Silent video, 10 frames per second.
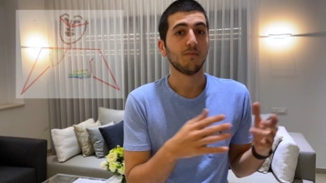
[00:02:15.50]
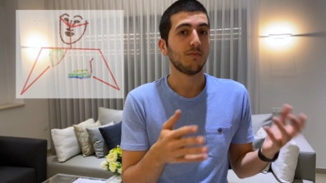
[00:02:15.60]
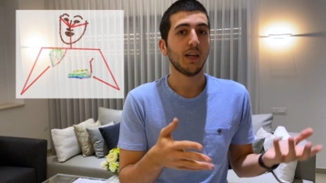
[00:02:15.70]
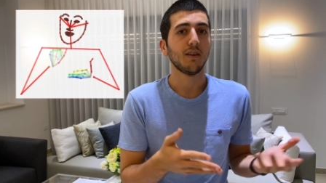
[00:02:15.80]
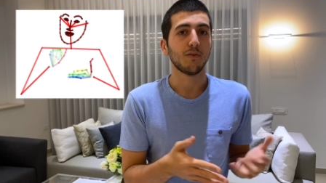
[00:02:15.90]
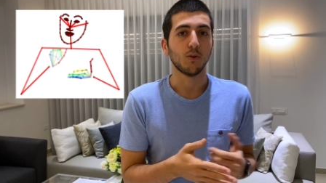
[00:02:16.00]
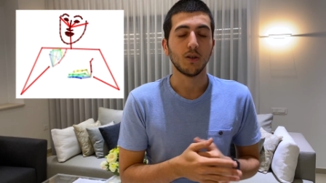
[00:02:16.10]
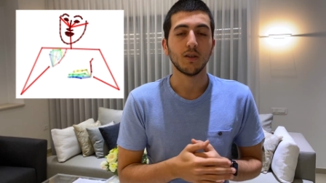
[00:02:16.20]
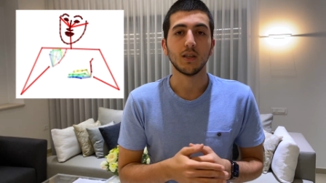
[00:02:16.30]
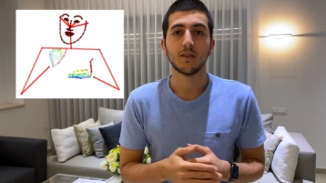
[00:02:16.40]
data viewer
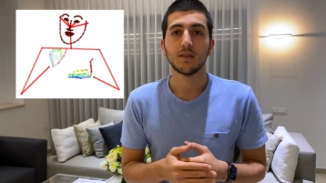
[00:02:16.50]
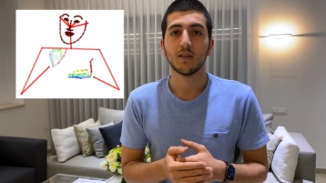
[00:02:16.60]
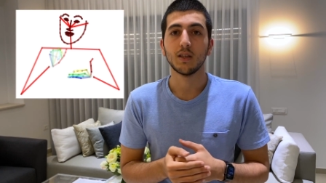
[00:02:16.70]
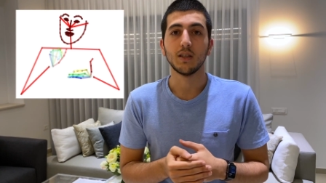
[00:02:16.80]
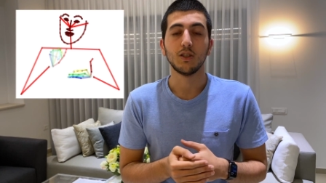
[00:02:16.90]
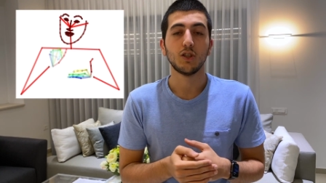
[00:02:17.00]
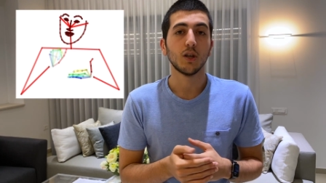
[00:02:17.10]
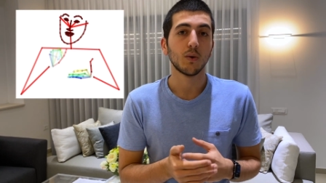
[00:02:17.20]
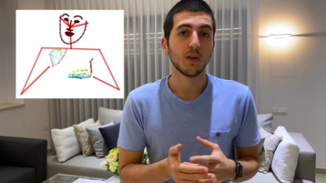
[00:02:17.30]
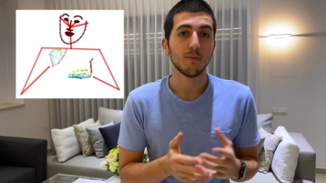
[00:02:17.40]
that can
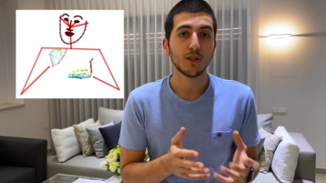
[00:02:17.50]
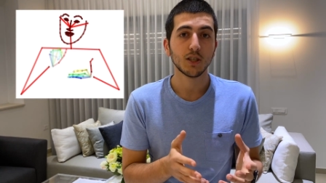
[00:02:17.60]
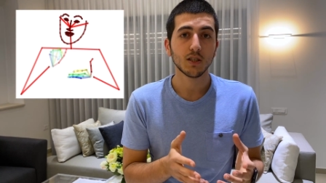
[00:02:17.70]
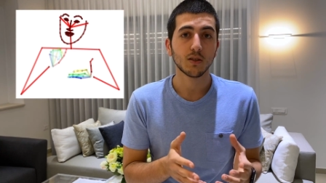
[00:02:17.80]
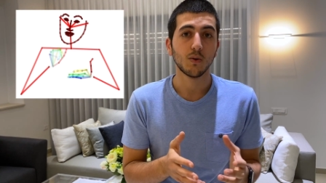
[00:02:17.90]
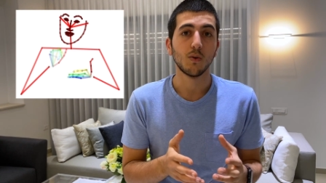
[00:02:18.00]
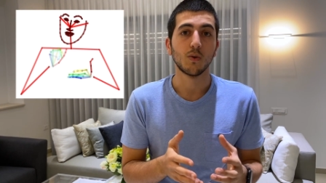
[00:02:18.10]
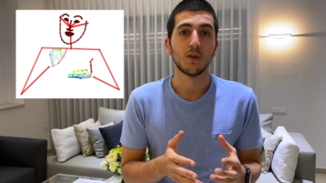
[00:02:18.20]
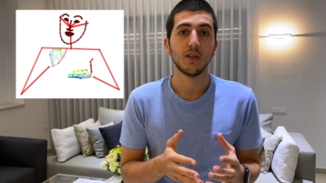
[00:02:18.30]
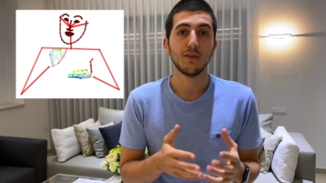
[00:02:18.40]
show images
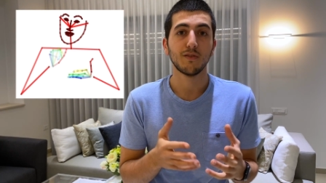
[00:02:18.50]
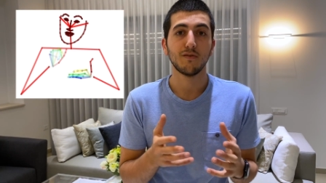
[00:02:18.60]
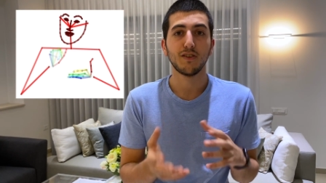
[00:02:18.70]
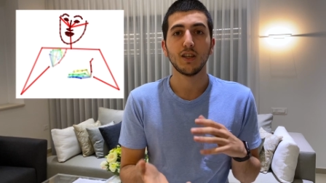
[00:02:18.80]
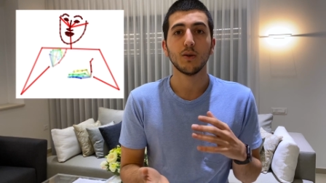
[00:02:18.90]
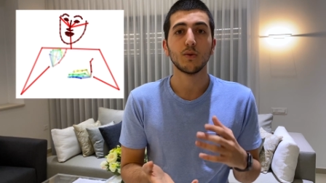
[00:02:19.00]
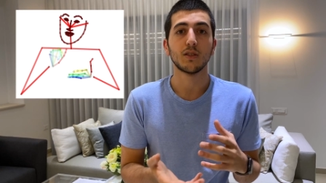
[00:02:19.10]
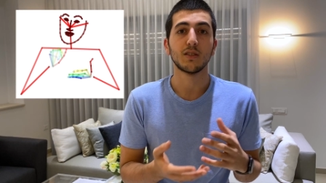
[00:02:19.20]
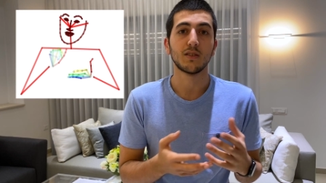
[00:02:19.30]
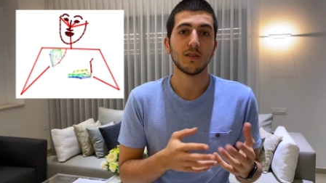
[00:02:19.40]
or even videos
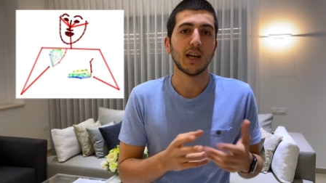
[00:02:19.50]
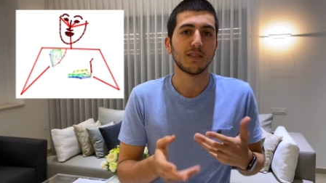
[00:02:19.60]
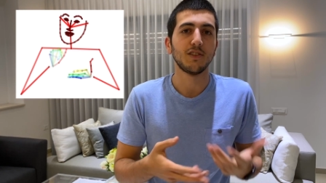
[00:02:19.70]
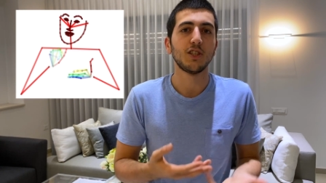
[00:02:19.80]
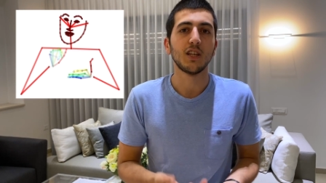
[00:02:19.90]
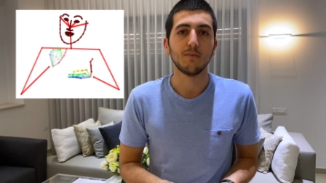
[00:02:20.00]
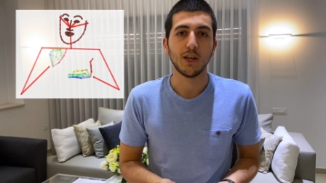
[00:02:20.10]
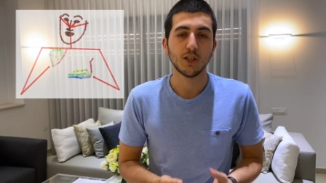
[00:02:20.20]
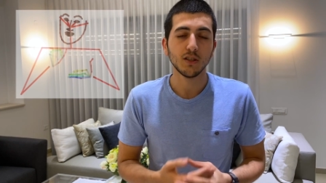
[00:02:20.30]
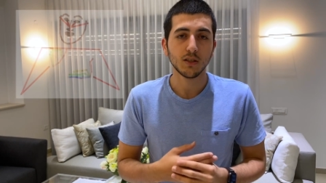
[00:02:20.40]
as SVG
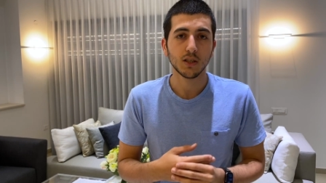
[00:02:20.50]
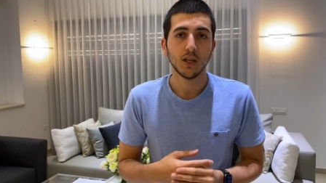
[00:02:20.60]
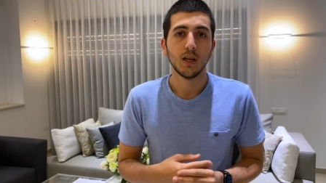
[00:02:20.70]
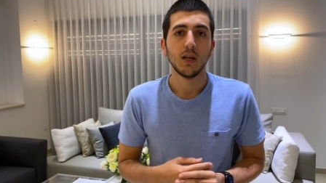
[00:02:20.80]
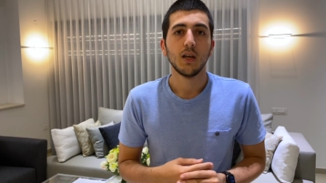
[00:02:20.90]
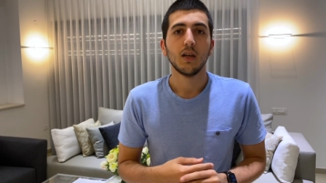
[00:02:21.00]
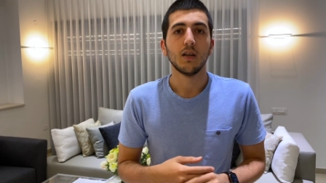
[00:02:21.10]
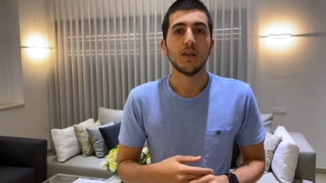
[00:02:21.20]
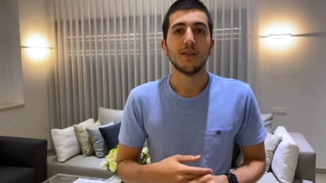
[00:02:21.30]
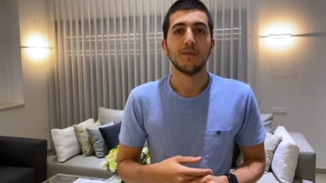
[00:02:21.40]
animations.
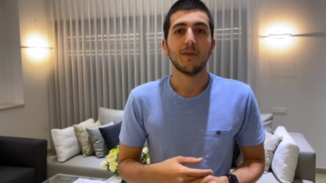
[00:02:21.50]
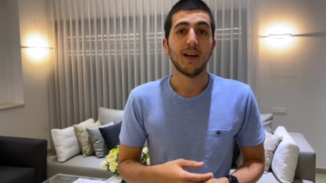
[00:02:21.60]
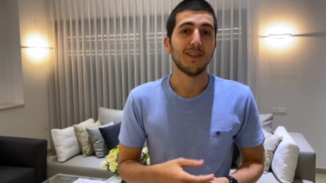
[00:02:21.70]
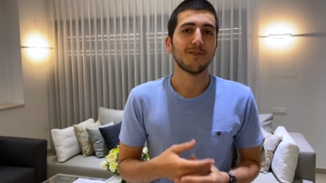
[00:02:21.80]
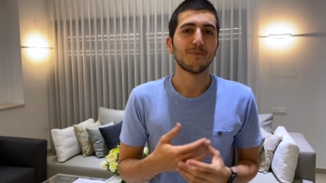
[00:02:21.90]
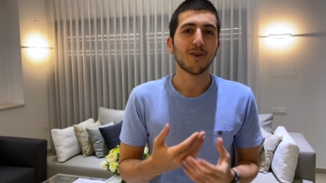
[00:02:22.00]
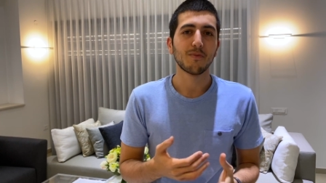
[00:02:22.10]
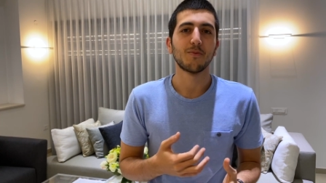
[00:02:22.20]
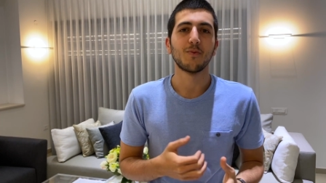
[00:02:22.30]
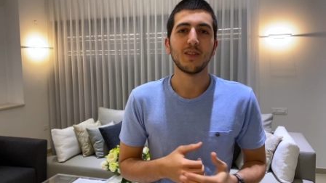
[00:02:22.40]
I had some
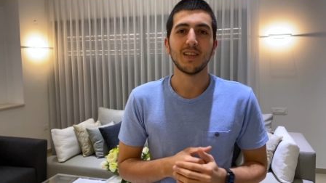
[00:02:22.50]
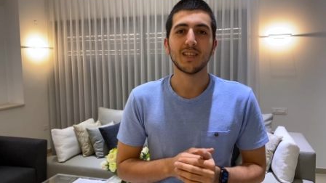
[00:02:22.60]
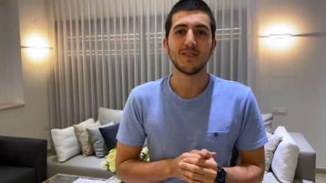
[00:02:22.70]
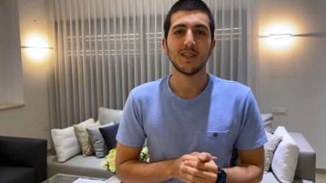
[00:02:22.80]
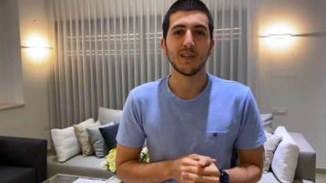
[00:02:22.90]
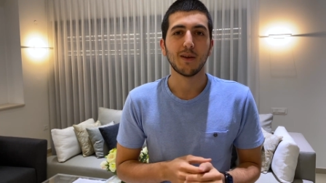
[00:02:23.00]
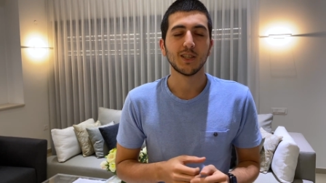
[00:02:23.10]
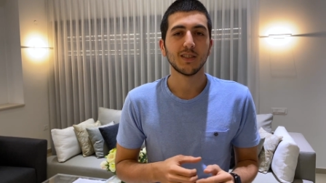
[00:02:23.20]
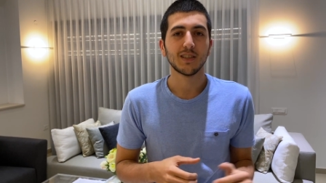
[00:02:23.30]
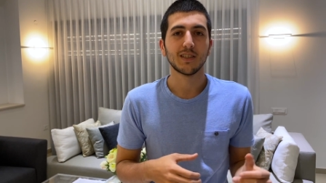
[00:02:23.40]
problem with SVG
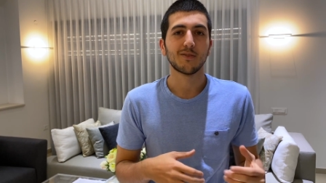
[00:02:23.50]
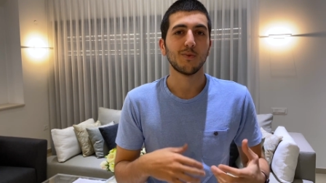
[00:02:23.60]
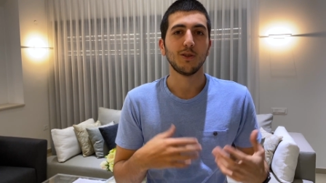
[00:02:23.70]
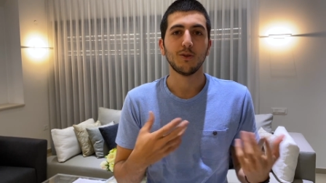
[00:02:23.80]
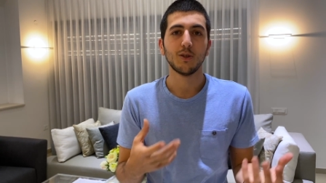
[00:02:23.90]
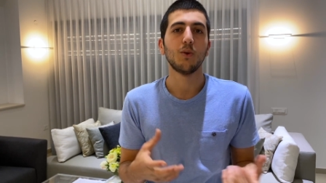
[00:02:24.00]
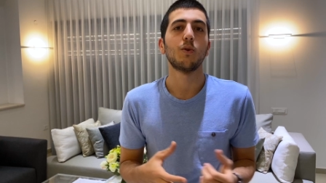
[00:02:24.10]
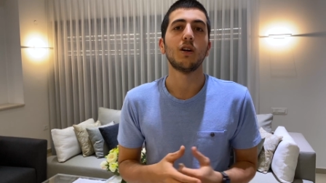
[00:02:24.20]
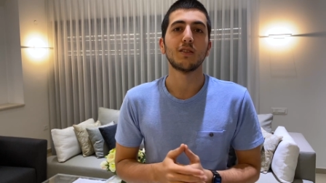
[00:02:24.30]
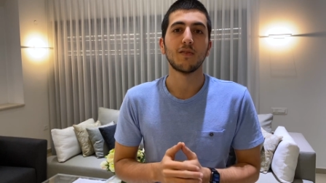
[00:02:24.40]
animations, as when you show
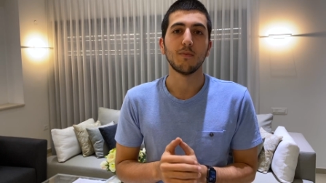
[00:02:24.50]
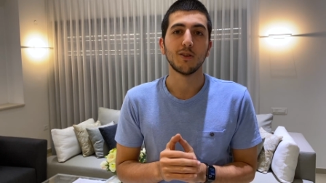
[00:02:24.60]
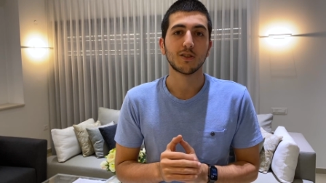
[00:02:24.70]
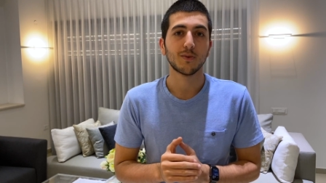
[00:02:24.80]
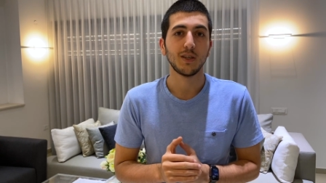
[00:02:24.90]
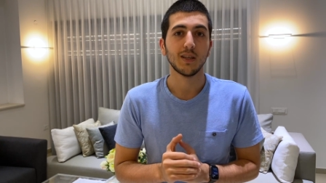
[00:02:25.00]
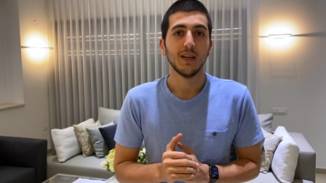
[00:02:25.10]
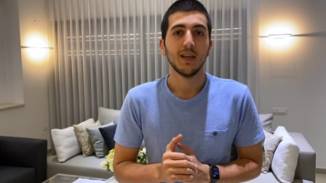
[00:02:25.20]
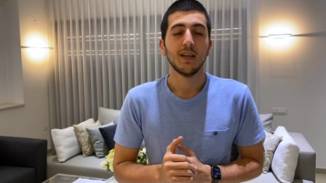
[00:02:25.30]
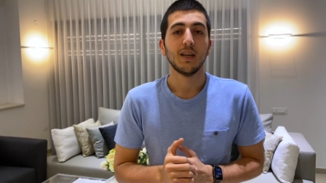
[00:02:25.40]
lots of them on screen,
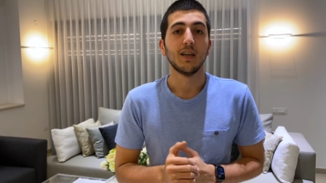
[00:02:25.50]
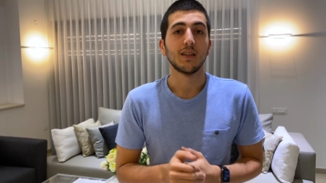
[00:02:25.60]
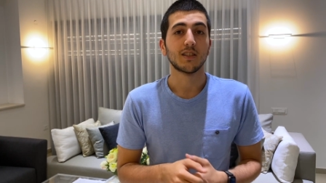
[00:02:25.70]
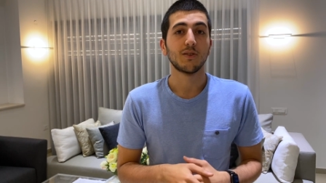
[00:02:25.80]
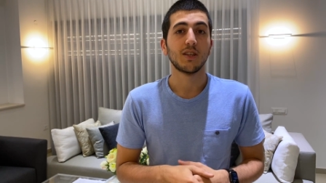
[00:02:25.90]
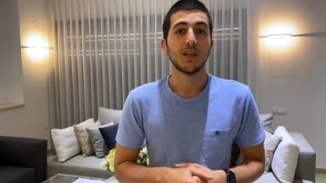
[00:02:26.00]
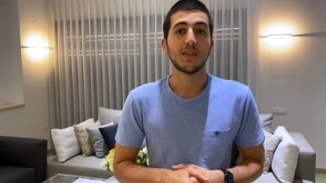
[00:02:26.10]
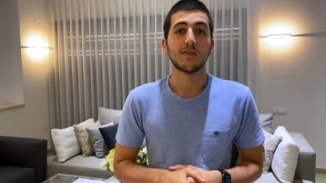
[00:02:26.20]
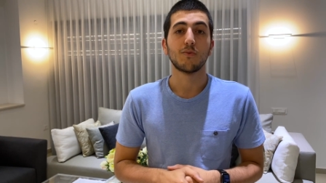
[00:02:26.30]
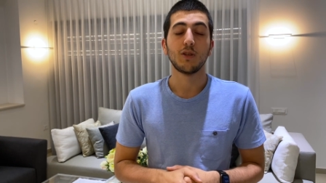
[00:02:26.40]
the screen
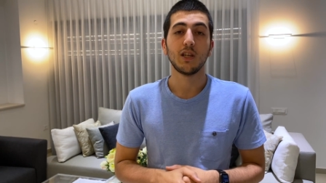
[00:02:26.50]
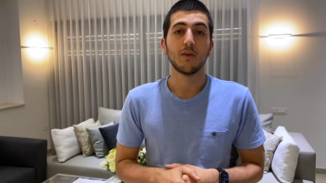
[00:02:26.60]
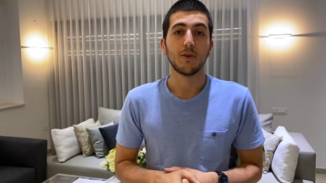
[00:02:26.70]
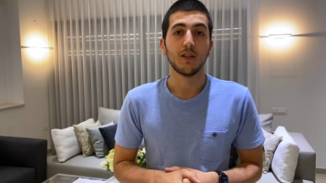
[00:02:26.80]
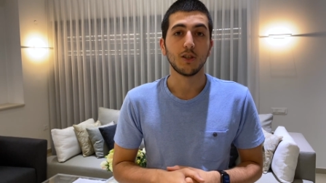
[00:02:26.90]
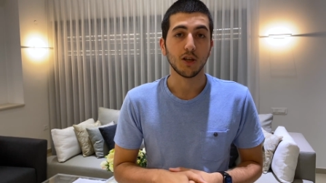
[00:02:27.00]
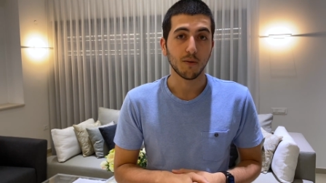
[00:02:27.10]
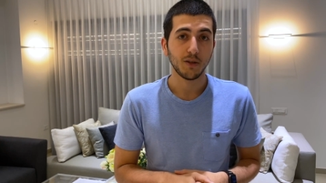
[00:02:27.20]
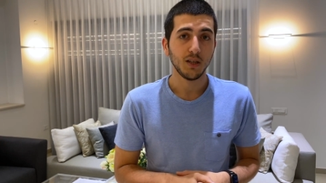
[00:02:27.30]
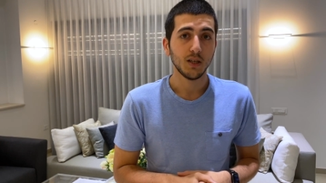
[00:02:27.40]
gets really
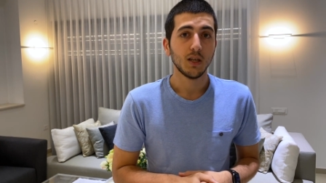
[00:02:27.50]
choppy.